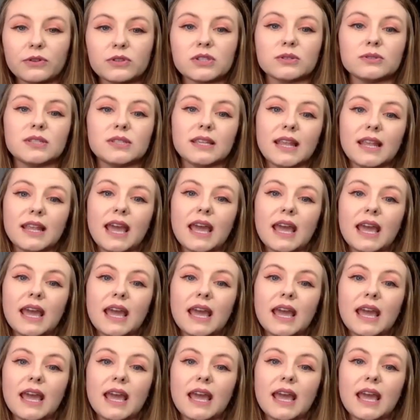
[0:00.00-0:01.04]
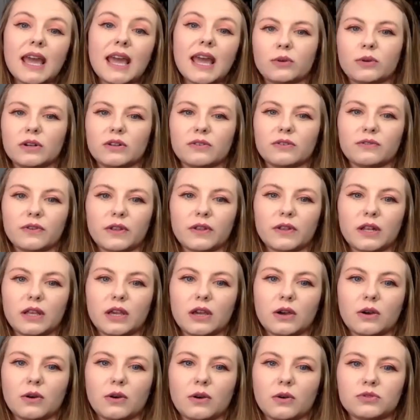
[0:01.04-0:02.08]
So today I uploaded a
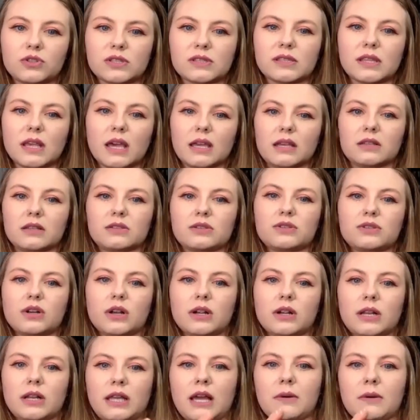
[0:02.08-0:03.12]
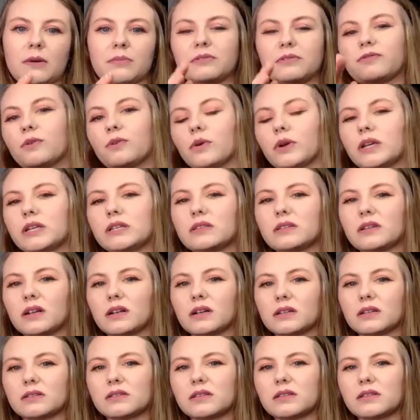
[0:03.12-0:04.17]
video just like starting out before he
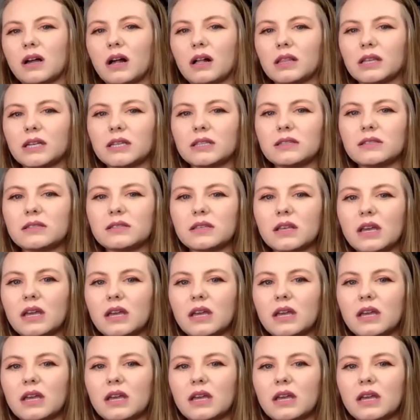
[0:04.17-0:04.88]
started solids,